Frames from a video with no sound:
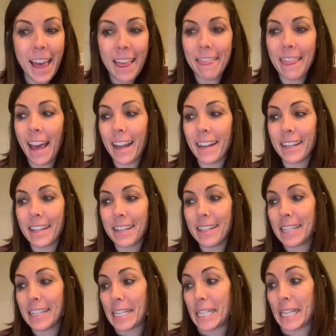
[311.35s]
That
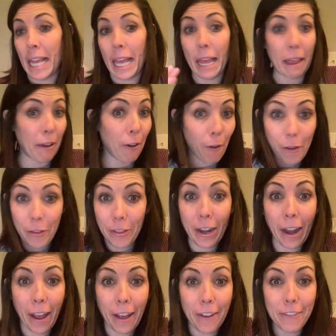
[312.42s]
is all that I
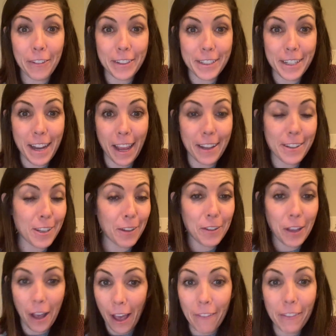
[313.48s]
have for today. So if
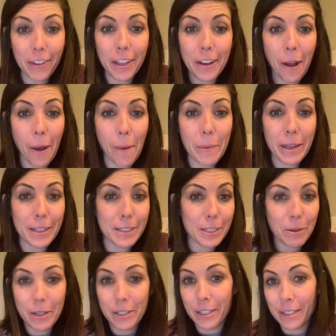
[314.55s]
y'all have any comments,
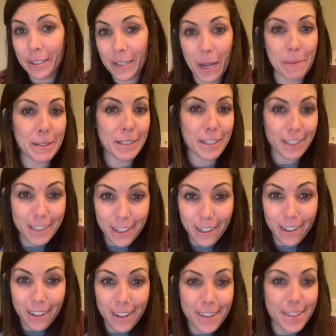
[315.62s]
questions,
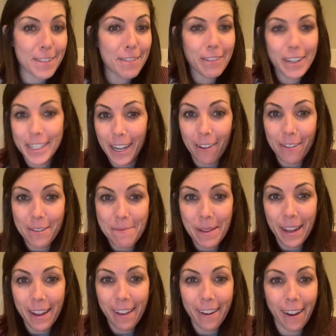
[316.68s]
concerns, reach out to
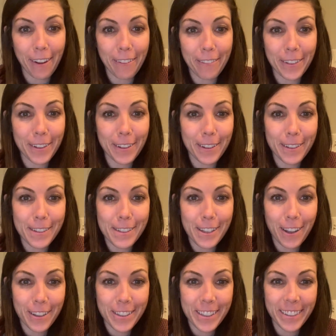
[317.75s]
me and I will see
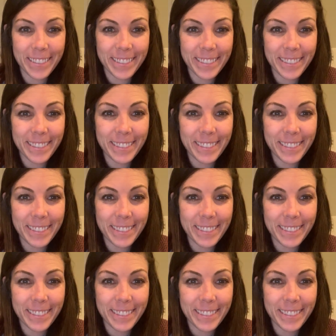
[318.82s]
y'all soon.